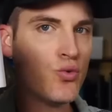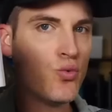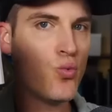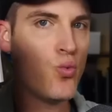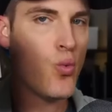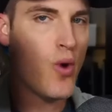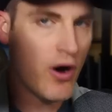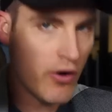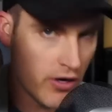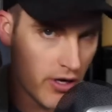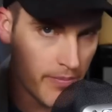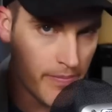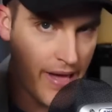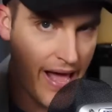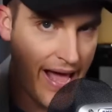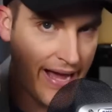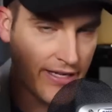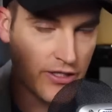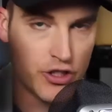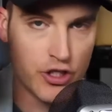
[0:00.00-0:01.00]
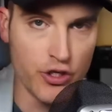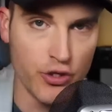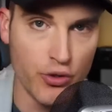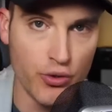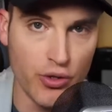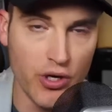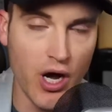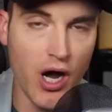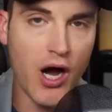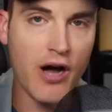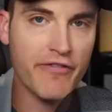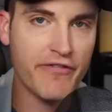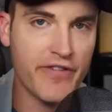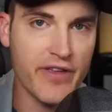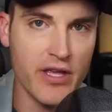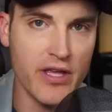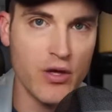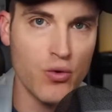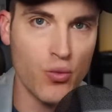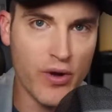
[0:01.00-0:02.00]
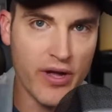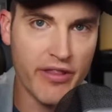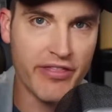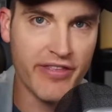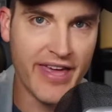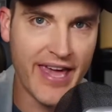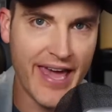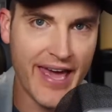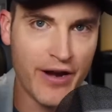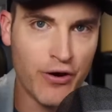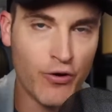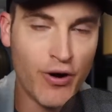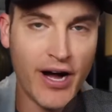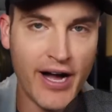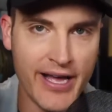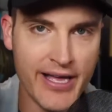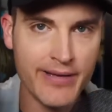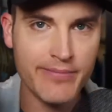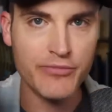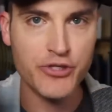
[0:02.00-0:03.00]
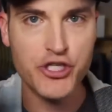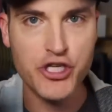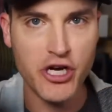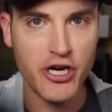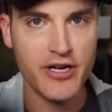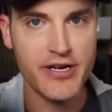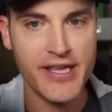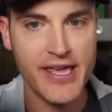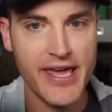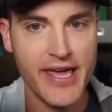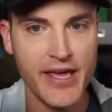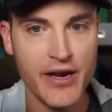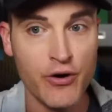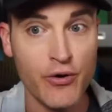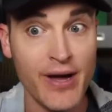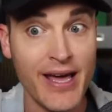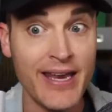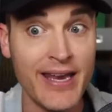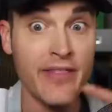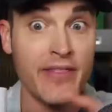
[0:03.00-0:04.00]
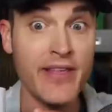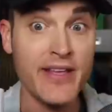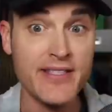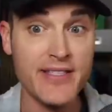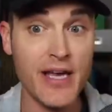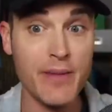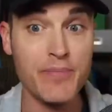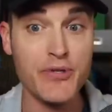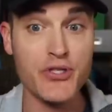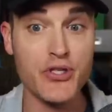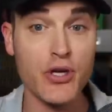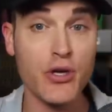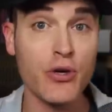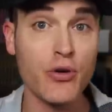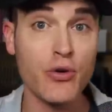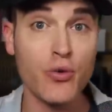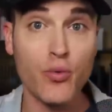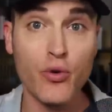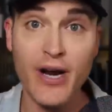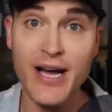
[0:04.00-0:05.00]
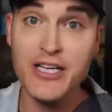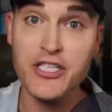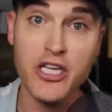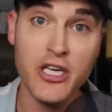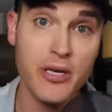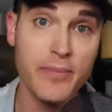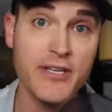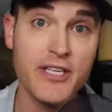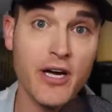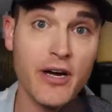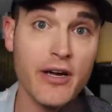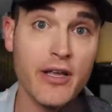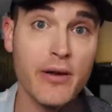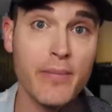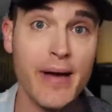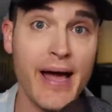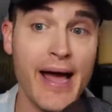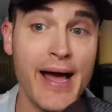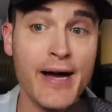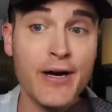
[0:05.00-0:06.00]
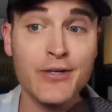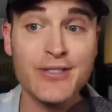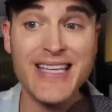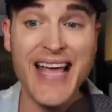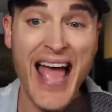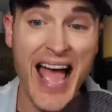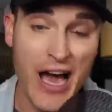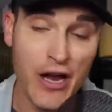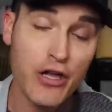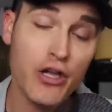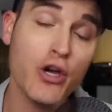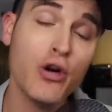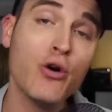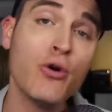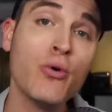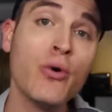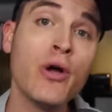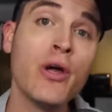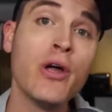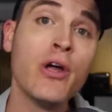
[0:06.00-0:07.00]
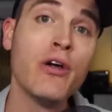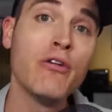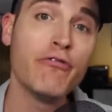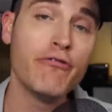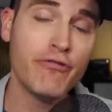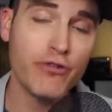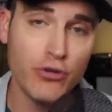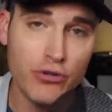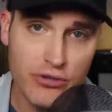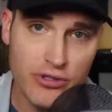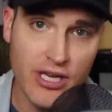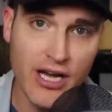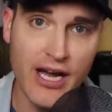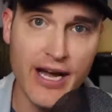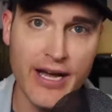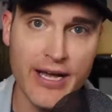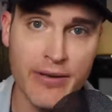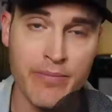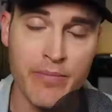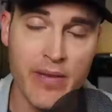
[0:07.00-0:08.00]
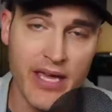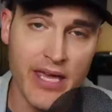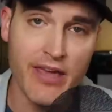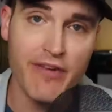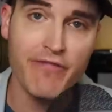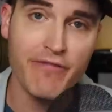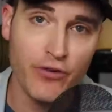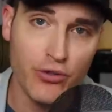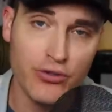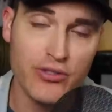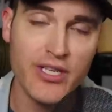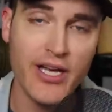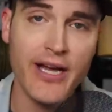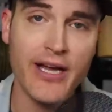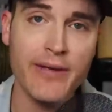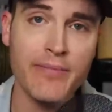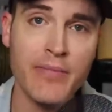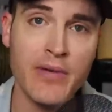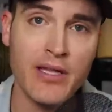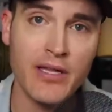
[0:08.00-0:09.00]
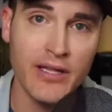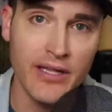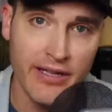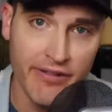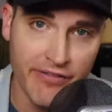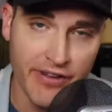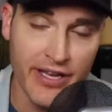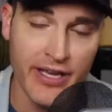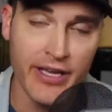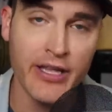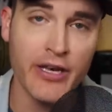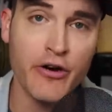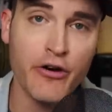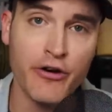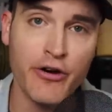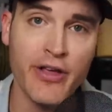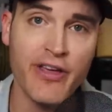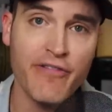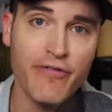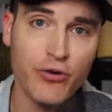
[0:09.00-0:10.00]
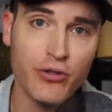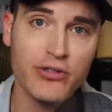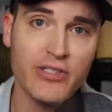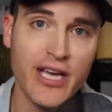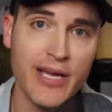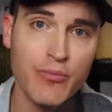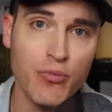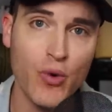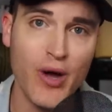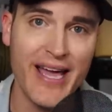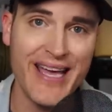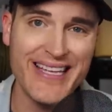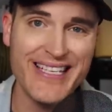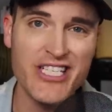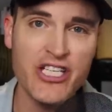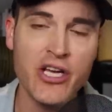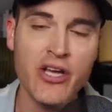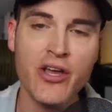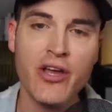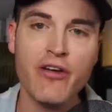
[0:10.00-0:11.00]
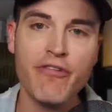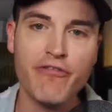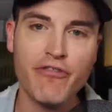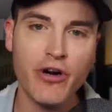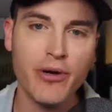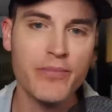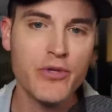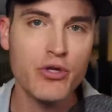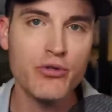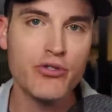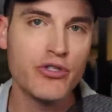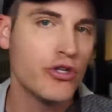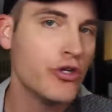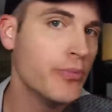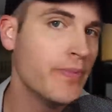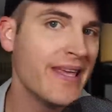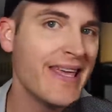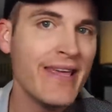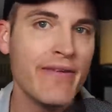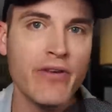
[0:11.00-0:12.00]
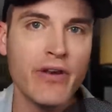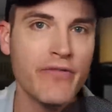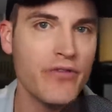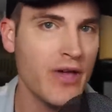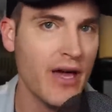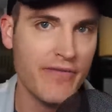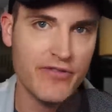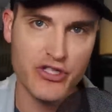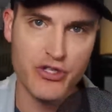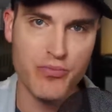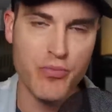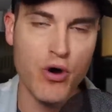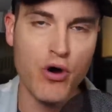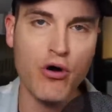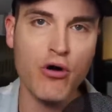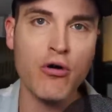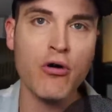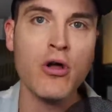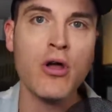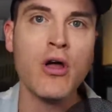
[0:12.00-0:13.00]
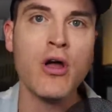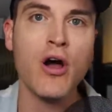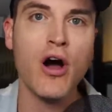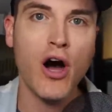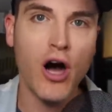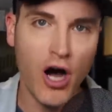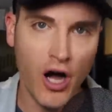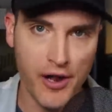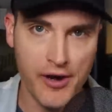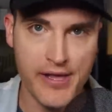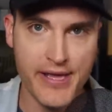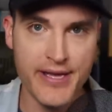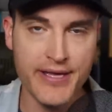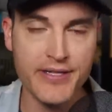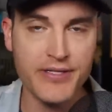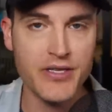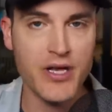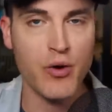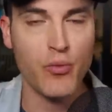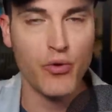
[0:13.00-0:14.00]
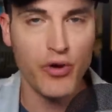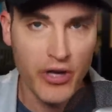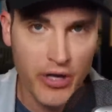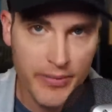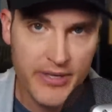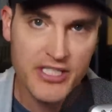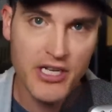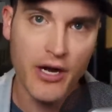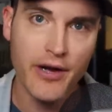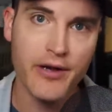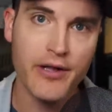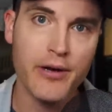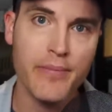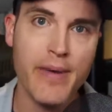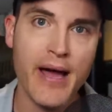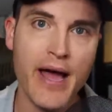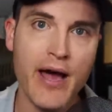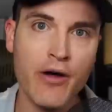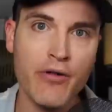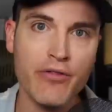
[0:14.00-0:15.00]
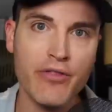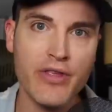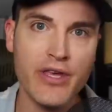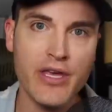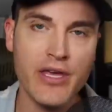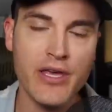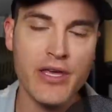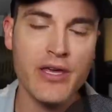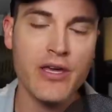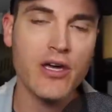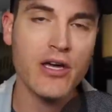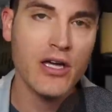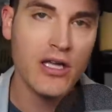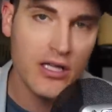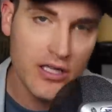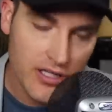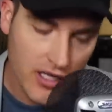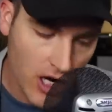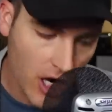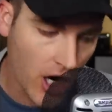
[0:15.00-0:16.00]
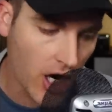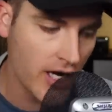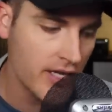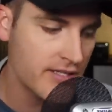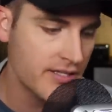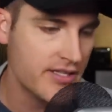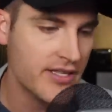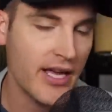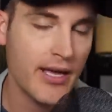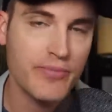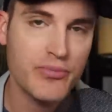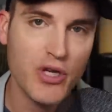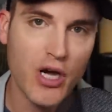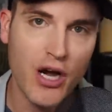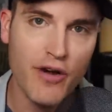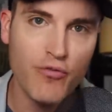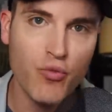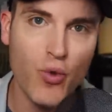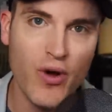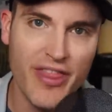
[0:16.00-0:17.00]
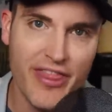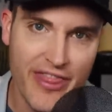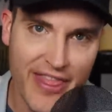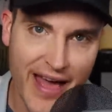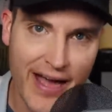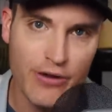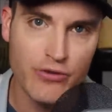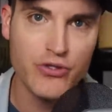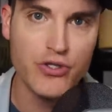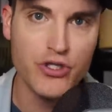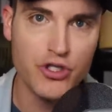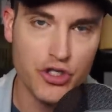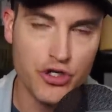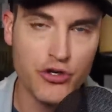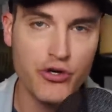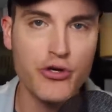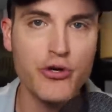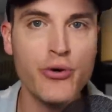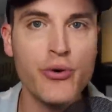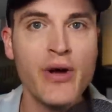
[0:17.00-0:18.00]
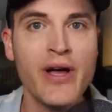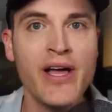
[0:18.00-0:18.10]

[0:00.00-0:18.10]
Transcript: Welcome back to Coffee with Cannell. I am Sean Cannell, and in this episode, we're actually going to be talking about how to go full time, make a full time living, and earn a full time wage from YouTube, even if you have a small audience. And we're going to be talking about the concept of 1,000 true